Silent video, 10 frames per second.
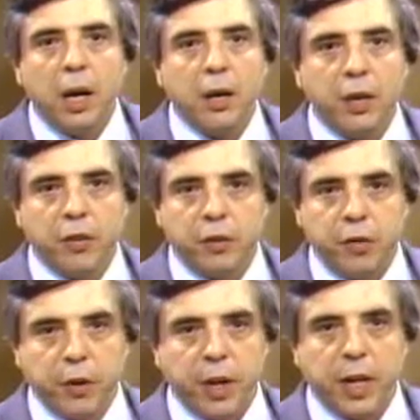Another
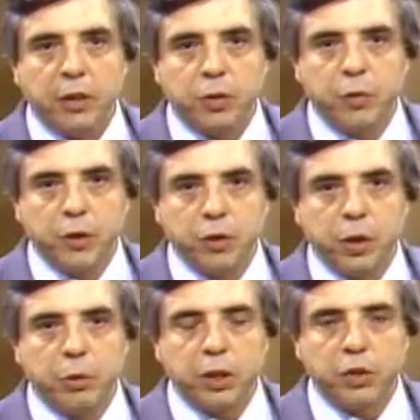very
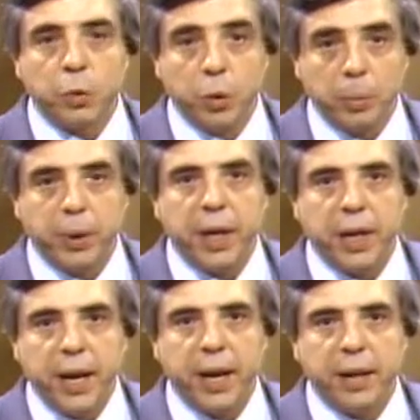controversial wrestler will be on
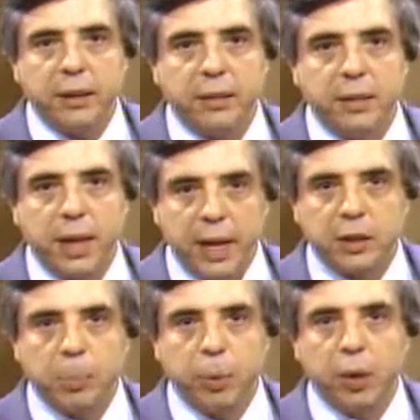hand at
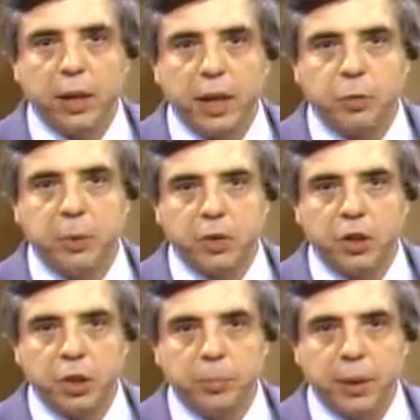the Portland
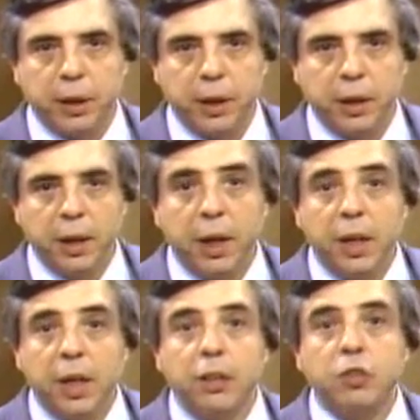Exposition Building.
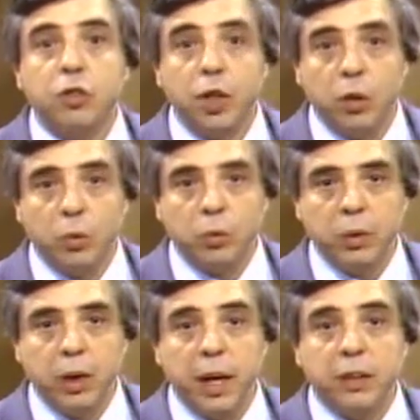He is known
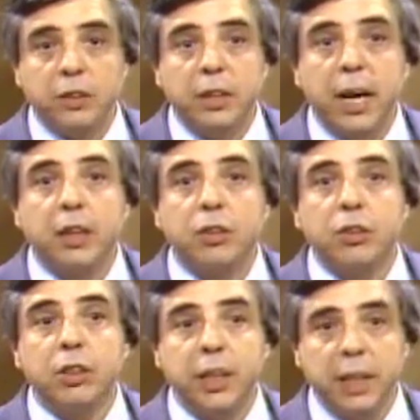as Dr.
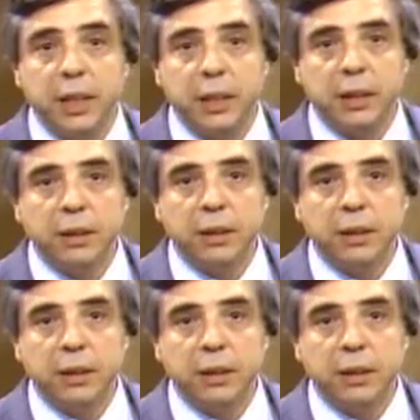D.